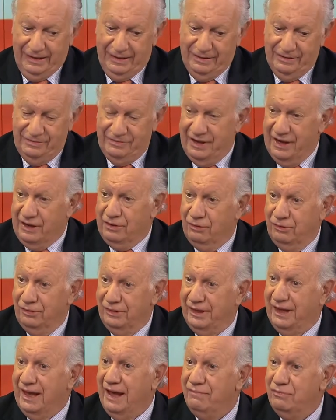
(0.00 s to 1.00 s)
Second,
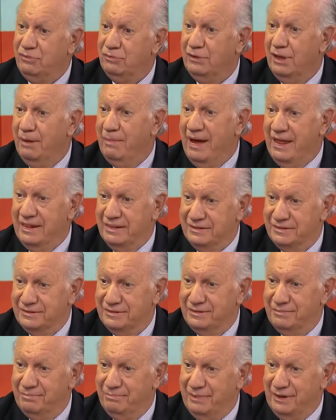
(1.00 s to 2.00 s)
they have new demands
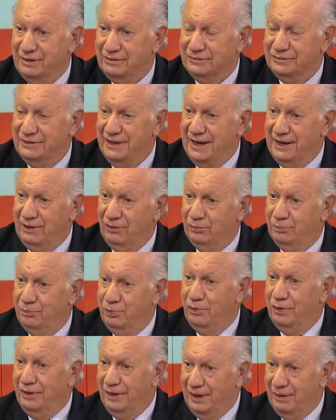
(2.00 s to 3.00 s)
because they are not
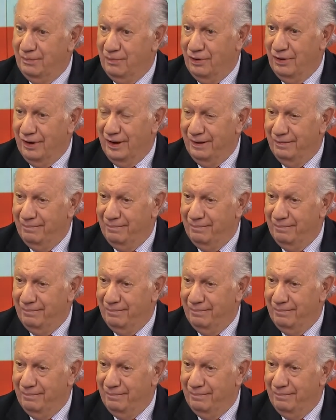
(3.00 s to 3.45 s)
poor anymore.